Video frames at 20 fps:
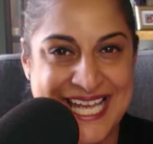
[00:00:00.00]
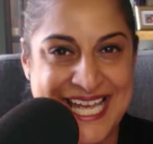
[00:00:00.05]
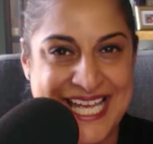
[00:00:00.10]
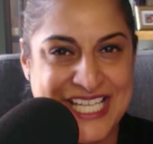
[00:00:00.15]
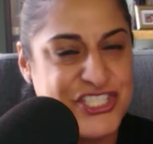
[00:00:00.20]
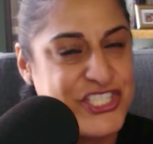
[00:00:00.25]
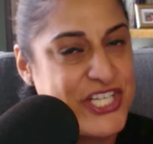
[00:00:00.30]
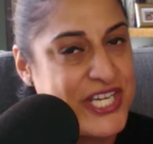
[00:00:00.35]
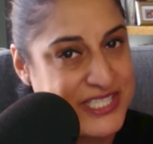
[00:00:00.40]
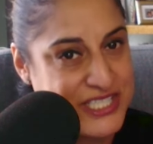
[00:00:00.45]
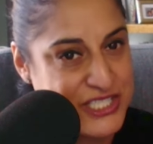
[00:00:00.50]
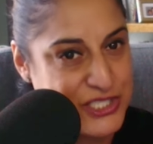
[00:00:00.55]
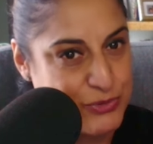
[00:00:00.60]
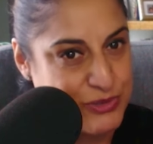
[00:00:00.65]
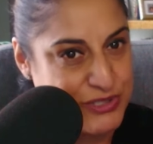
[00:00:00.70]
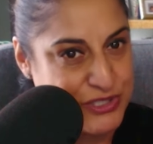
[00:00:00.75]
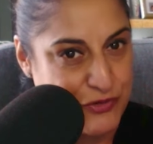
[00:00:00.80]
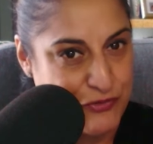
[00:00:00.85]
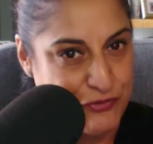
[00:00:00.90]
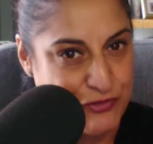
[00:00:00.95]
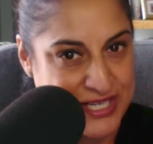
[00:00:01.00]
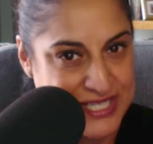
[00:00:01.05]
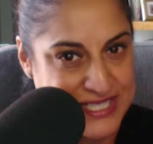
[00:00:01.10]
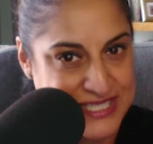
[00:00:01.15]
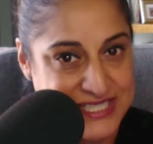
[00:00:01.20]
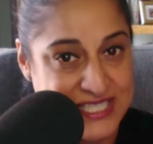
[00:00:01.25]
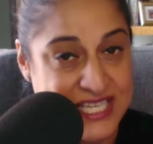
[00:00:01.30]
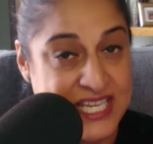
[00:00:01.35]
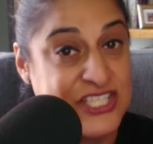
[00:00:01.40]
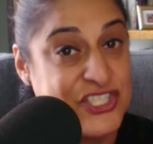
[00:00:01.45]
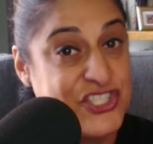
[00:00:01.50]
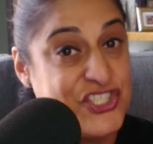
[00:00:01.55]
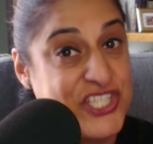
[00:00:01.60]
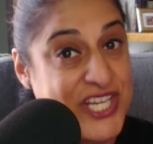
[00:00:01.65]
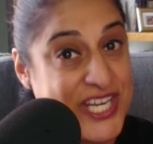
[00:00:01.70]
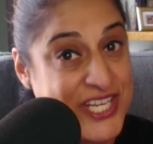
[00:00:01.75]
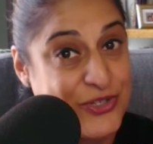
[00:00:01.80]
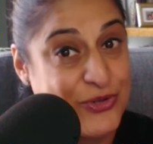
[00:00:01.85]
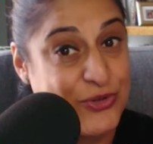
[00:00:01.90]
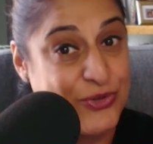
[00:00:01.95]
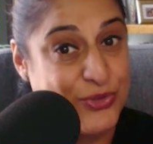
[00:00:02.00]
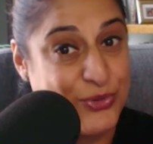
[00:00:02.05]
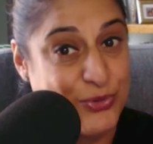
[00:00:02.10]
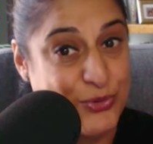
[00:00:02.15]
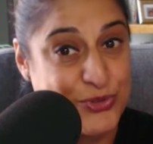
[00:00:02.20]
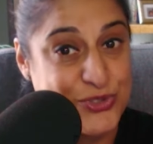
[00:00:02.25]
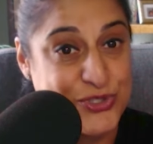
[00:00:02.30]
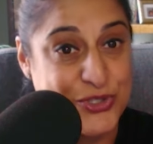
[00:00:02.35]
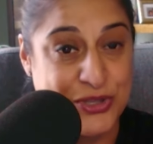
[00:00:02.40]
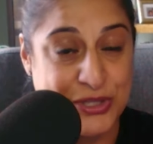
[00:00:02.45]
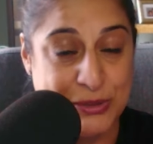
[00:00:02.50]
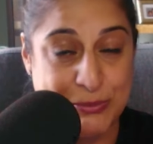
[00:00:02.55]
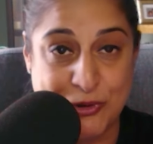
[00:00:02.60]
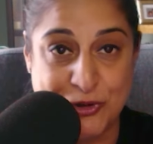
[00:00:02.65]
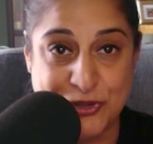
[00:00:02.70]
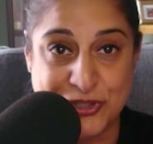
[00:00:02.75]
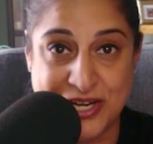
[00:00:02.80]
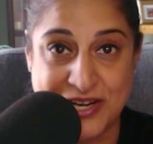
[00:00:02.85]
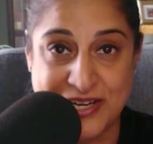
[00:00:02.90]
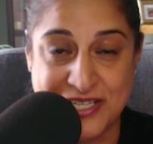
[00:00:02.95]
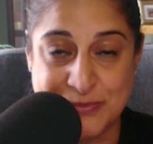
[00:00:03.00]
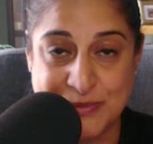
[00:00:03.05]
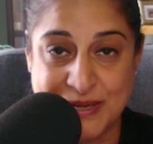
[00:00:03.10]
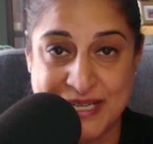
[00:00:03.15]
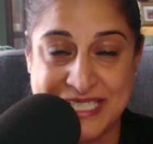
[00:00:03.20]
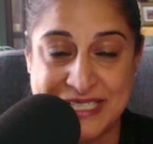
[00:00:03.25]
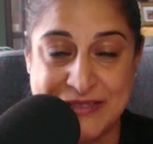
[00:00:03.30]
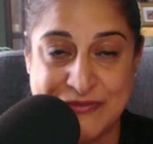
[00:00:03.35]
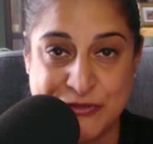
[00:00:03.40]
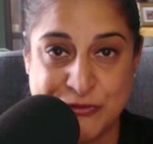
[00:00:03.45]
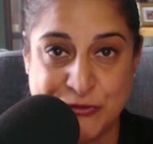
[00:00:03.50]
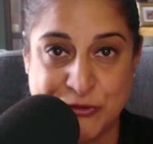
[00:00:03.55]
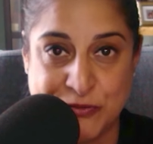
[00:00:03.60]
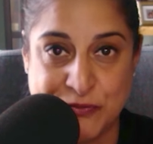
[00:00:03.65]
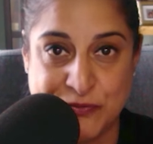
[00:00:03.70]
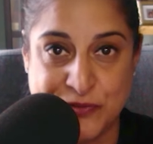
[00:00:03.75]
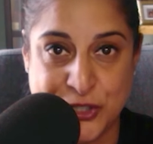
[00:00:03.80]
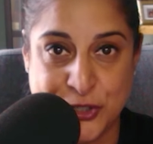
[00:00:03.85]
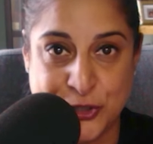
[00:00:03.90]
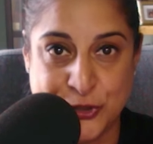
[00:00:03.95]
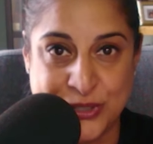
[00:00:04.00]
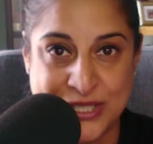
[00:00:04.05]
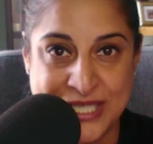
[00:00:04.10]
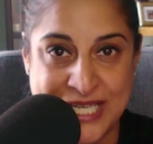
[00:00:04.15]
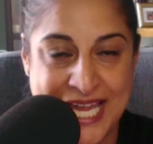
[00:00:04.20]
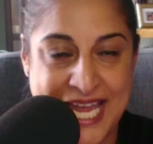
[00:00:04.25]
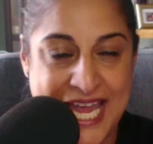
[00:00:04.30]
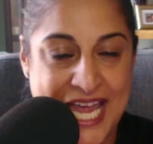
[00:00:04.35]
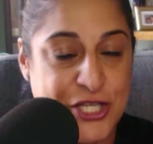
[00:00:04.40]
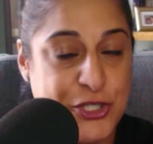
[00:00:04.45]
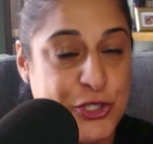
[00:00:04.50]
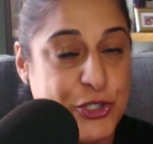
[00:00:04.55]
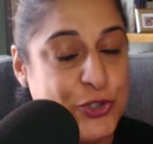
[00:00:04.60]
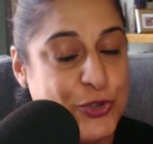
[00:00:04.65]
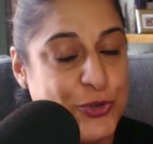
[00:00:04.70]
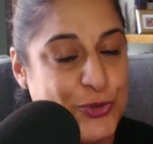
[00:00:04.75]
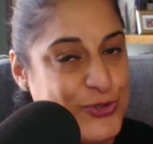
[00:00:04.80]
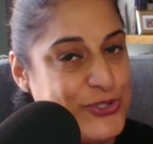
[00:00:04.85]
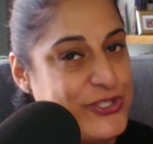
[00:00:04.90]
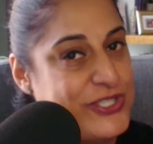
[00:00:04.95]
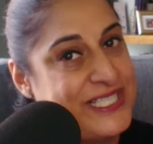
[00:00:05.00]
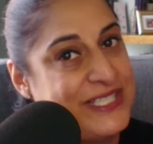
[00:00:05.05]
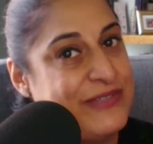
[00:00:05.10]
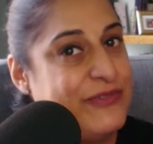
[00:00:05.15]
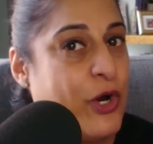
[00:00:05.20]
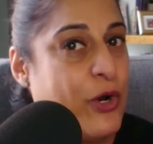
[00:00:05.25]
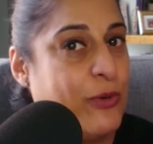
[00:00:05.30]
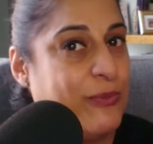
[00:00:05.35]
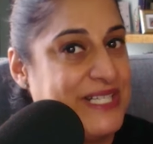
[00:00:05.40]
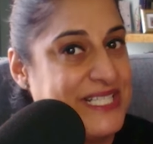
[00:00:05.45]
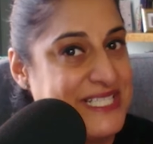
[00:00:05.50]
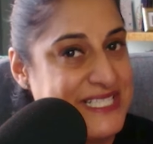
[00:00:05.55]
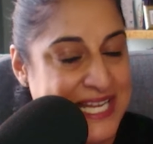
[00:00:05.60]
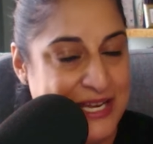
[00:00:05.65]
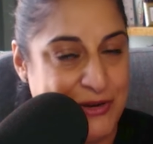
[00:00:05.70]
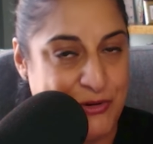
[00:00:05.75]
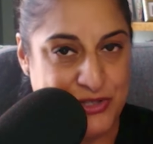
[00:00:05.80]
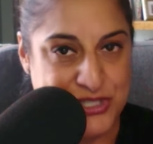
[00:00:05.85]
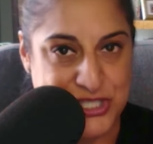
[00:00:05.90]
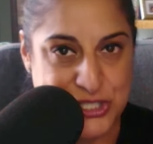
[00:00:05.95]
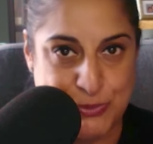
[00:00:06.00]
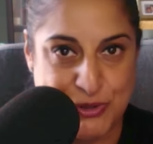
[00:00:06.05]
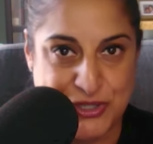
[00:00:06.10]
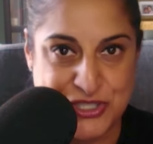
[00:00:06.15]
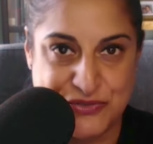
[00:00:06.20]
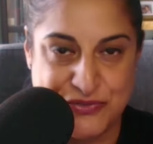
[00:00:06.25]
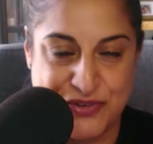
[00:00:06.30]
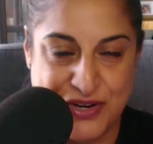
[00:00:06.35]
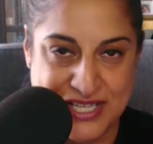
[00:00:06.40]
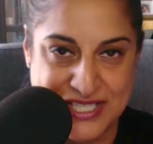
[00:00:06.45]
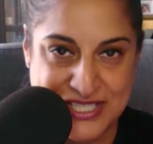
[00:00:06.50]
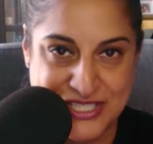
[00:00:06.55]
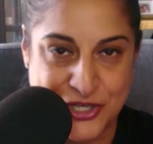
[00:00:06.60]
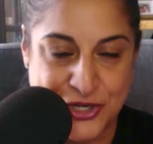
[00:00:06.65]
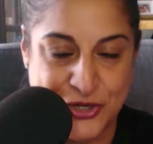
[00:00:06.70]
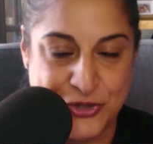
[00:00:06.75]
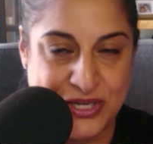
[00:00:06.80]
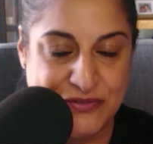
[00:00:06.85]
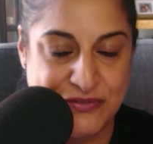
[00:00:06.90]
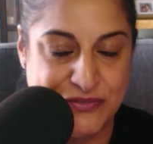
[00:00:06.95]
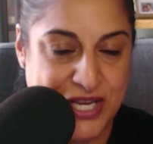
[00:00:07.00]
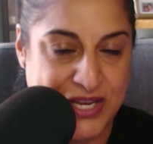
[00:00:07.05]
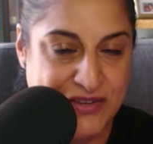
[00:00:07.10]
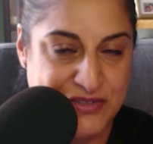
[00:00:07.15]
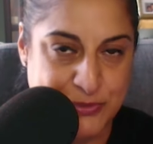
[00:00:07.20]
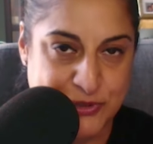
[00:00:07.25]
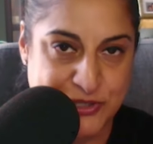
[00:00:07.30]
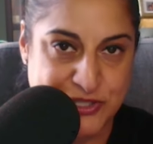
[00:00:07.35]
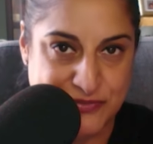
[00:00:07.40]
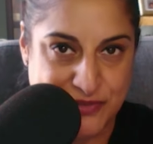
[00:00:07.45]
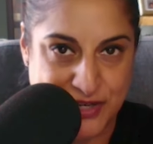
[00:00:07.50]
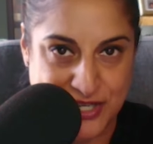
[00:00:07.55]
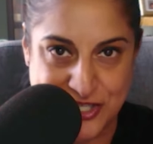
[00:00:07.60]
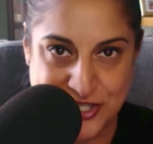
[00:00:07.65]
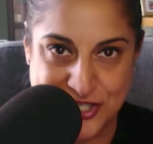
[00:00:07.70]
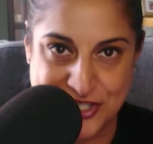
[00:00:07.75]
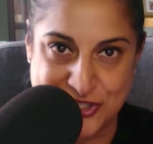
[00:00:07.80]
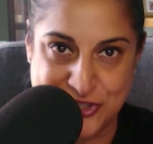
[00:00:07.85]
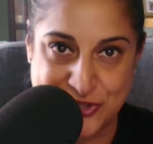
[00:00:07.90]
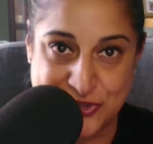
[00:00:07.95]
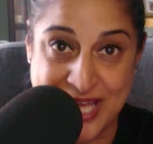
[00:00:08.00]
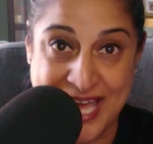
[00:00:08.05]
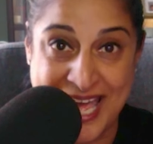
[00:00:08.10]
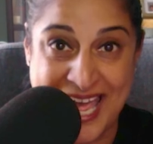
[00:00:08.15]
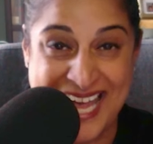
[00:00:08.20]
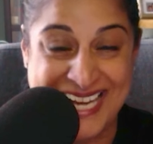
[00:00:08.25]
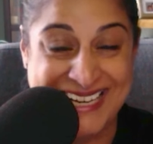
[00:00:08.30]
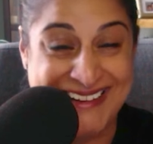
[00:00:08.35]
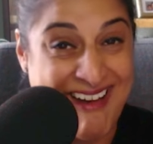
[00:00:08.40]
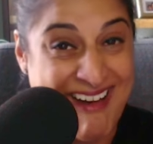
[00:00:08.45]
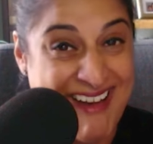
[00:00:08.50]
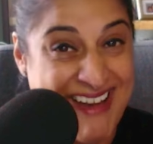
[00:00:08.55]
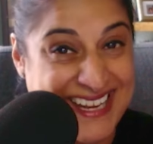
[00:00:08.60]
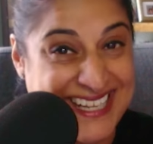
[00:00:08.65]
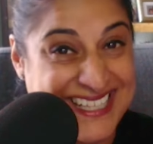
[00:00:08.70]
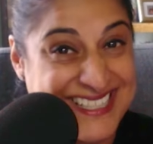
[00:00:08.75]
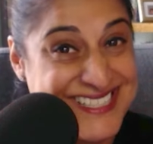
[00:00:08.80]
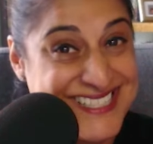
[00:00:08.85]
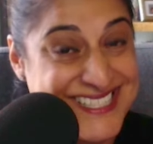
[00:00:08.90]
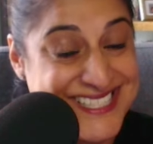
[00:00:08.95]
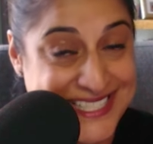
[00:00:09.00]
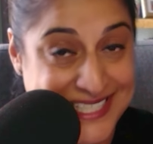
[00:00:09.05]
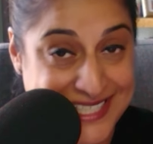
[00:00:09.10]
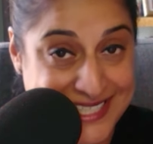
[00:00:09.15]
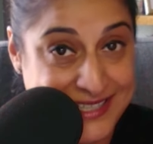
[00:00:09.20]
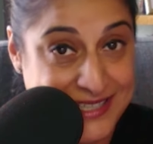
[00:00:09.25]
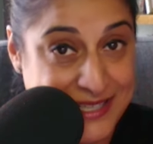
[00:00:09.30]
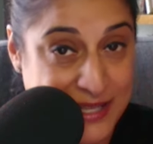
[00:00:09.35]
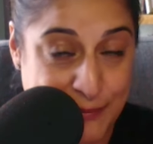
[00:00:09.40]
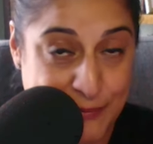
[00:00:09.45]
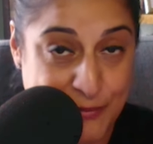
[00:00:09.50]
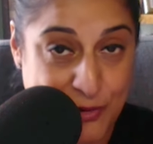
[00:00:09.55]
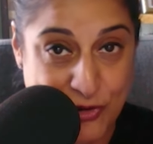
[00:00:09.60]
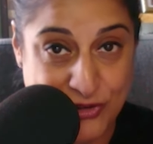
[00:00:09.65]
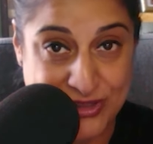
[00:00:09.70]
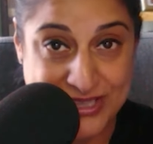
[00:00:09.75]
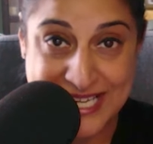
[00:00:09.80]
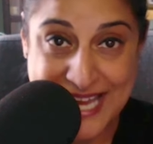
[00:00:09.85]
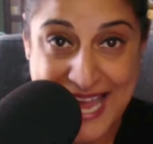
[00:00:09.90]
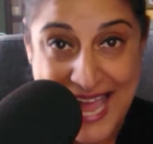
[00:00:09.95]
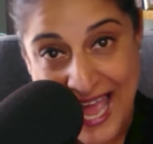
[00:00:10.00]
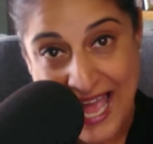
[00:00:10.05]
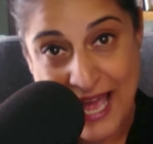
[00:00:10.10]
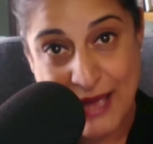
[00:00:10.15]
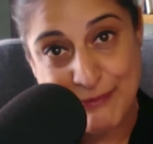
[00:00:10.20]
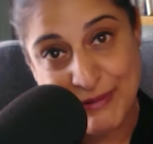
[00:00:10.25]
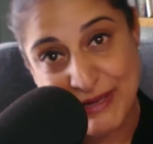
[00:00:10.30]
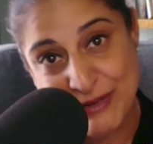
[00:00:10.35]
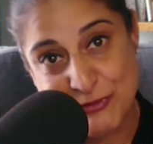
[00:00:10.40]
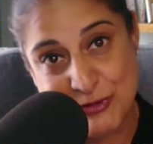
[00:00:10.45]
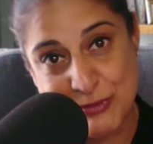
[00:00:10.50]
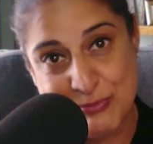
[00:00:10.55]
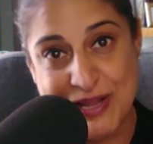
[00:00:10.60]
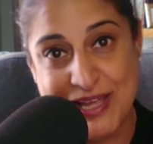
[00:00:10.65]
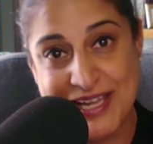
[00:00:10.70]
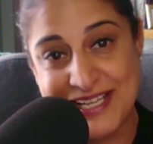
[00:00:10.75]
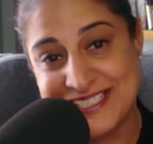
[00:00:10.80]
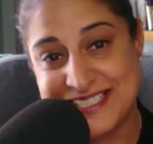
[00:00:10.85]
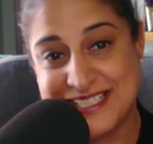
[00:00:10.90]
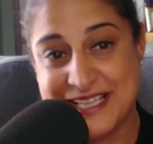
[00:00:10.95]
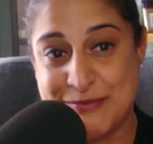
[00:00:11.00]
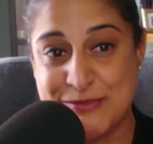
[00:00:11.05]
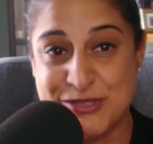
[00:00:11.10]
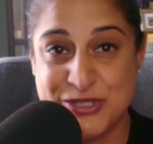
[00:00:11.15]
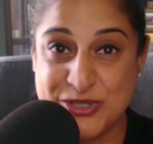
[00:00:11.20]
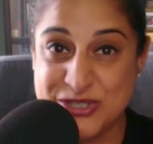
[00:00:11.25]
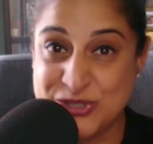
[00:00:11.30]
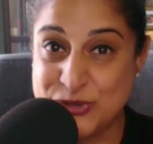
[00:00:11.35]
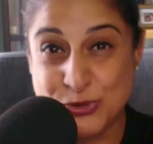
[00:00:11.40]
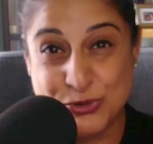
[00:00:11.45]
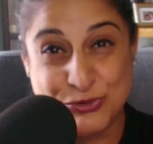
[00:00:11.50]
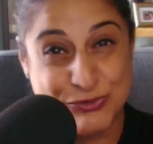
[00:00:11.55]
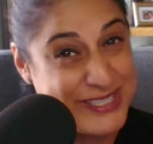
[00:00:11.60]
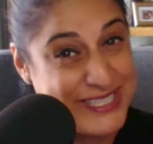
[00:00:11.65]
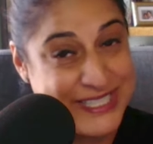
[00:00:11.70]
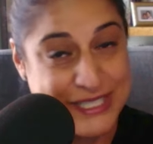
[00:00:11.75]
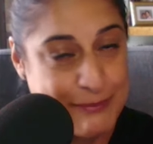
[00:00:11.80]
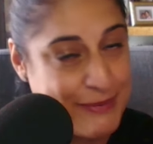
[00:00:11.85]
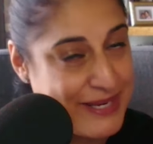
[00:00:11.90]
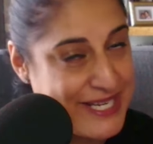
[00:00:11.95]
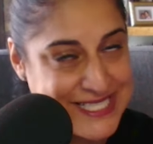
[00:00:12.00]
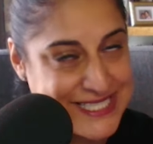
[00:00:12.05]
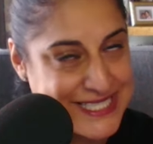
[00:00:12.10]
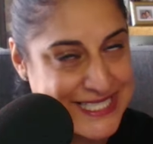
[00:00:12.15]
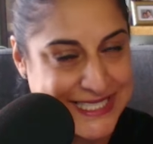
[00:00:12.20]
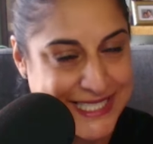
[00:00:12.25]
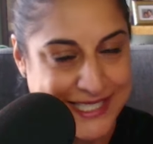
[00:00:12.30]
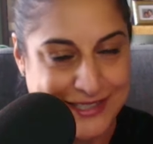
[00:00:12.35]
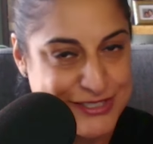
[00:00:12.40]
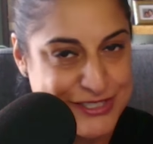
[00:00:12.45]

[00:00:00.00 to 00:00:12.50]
Share this with your friends and share your thoughts on the podcast by leaving a review. And you can also leave comments now on Spotify. So if you have Spotify, you can do that. And I can see them on the app and reply to them. So it's all really amazing now.